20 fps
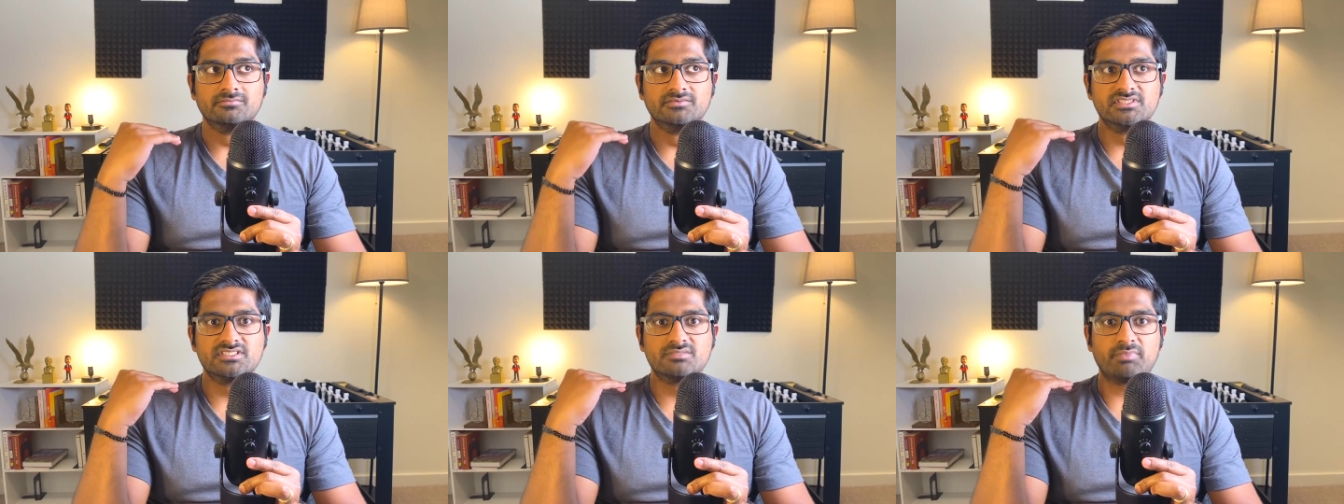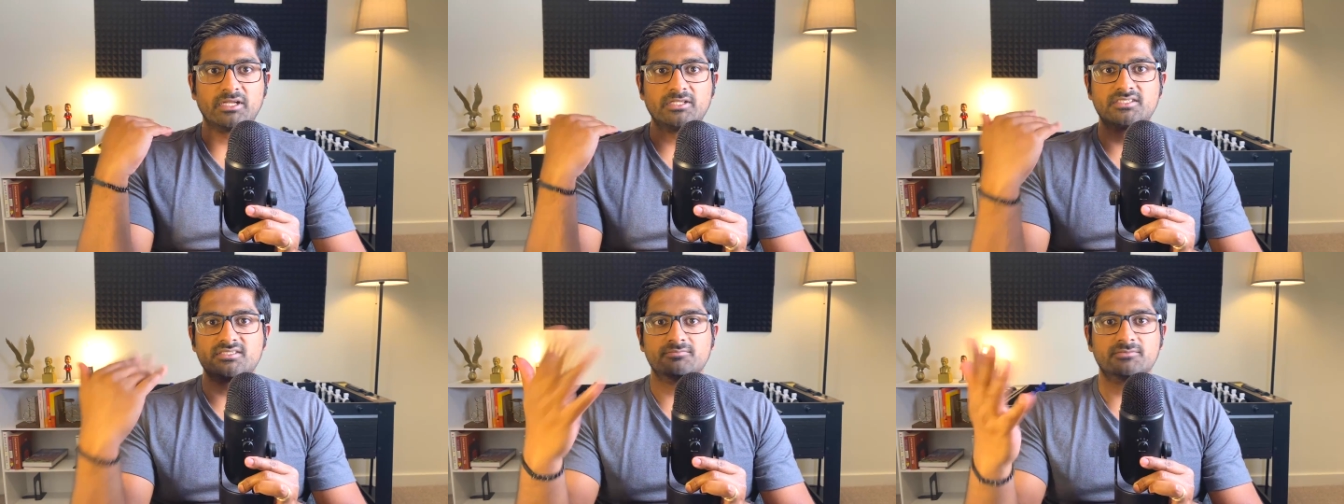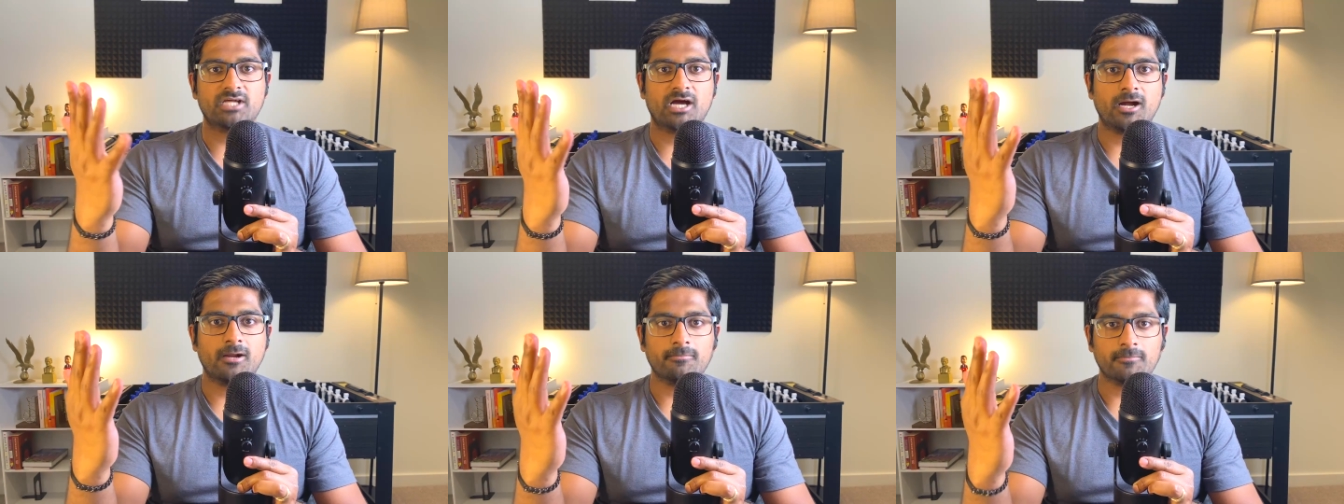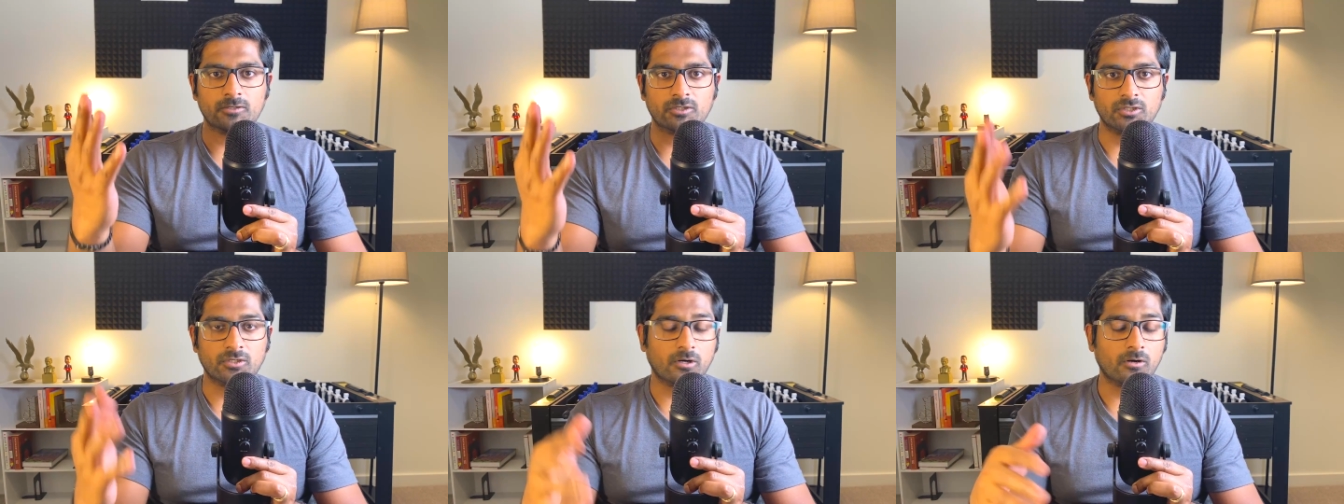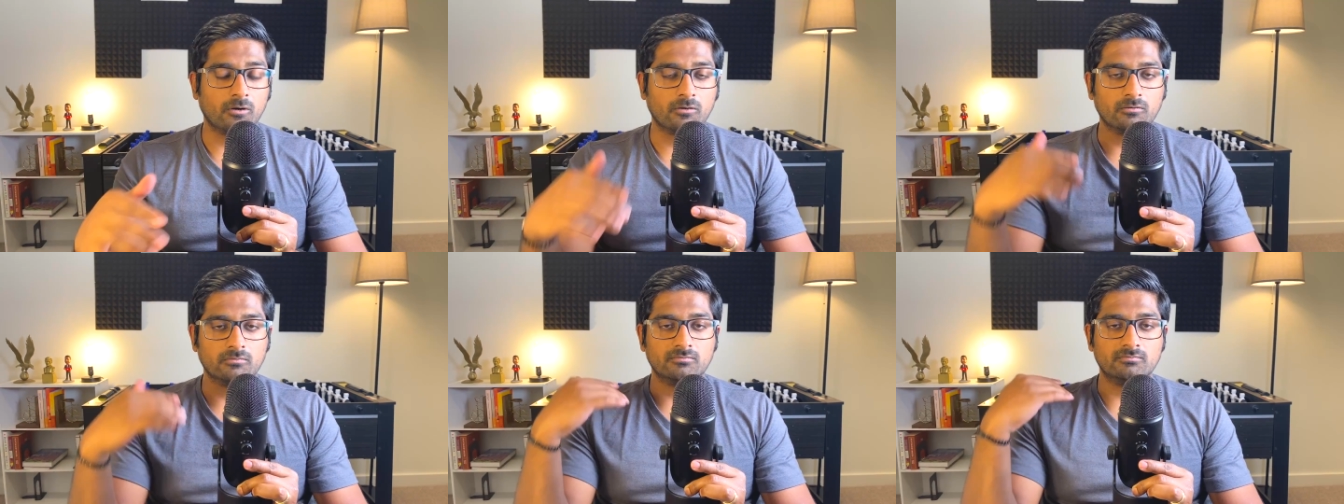spend some time on your
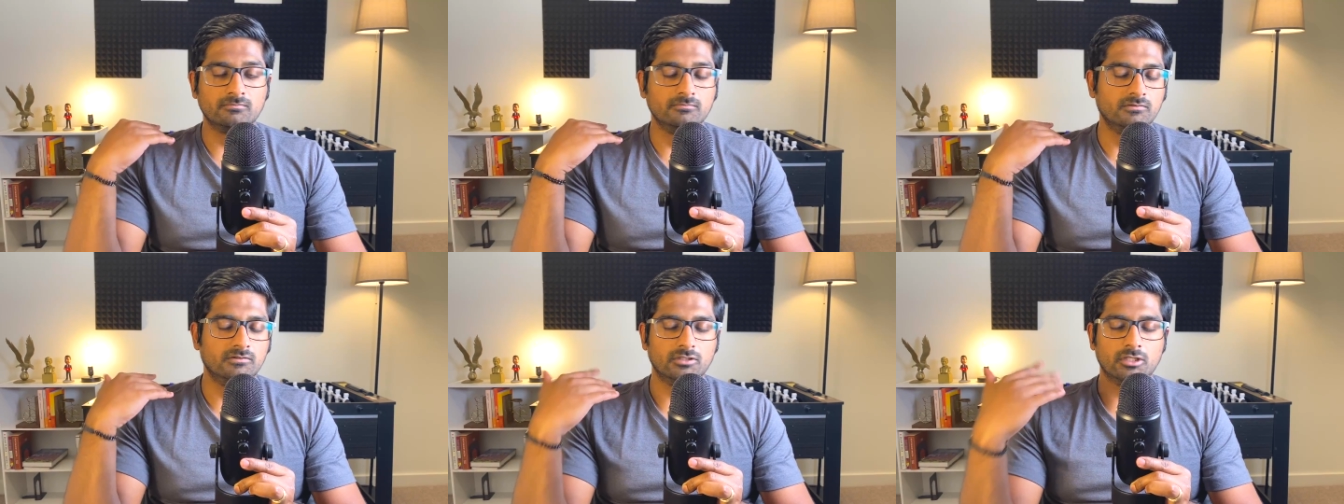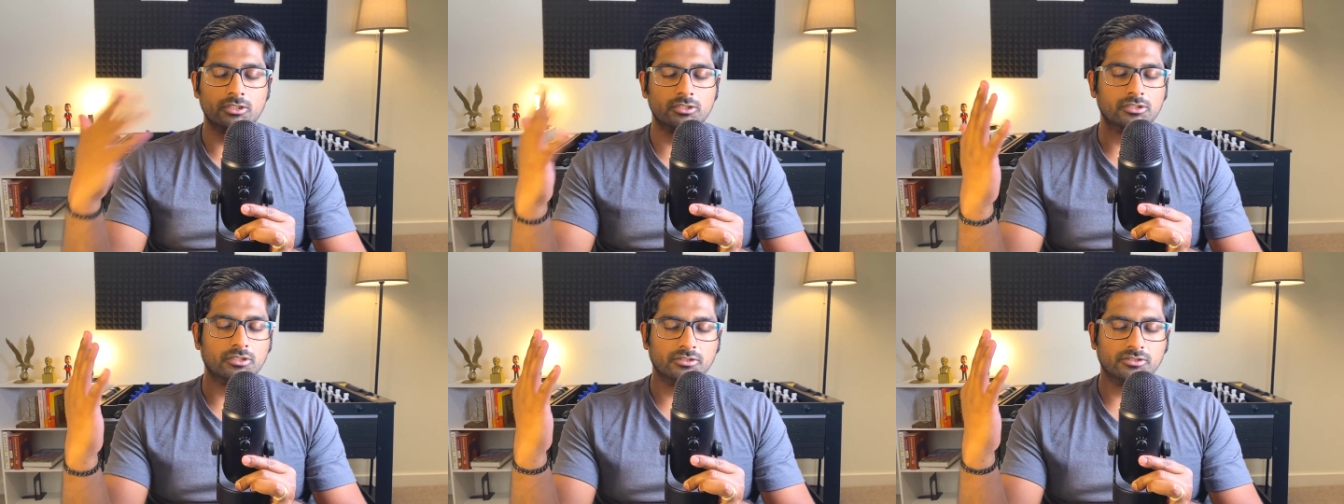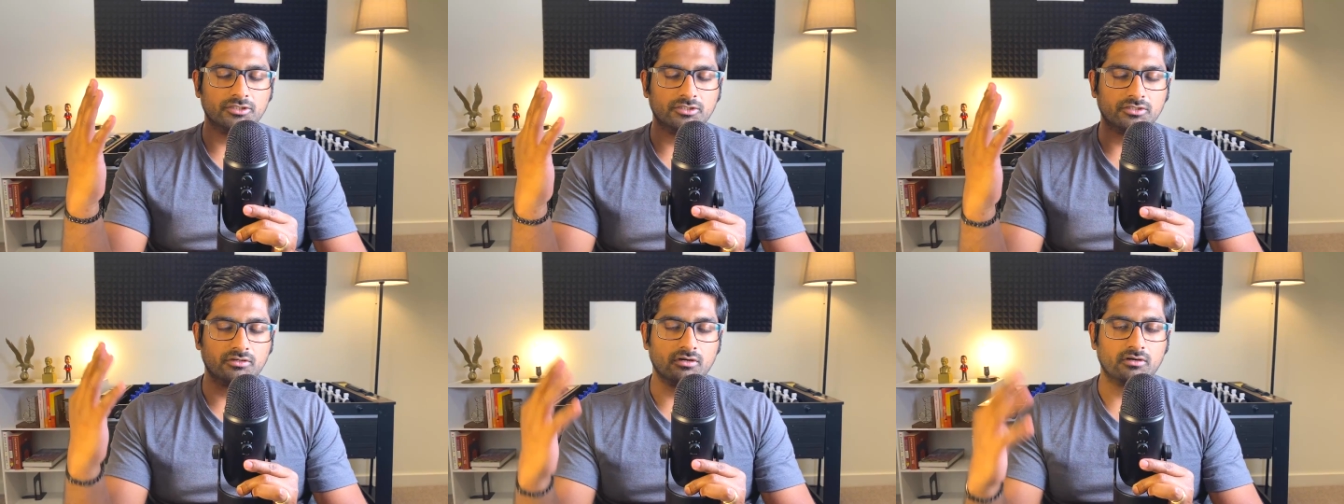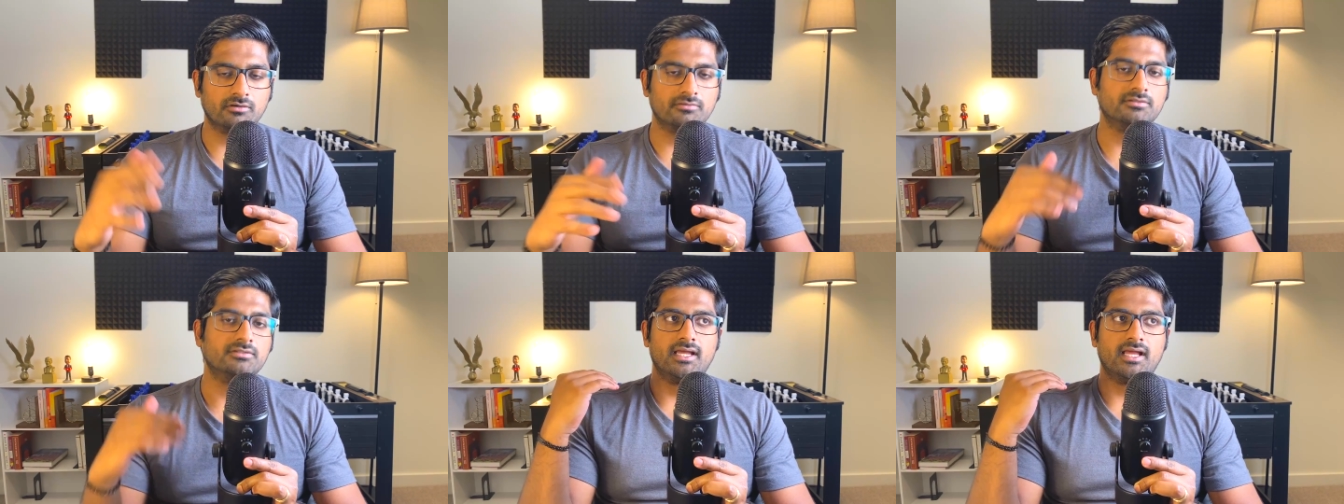own, learn on your own,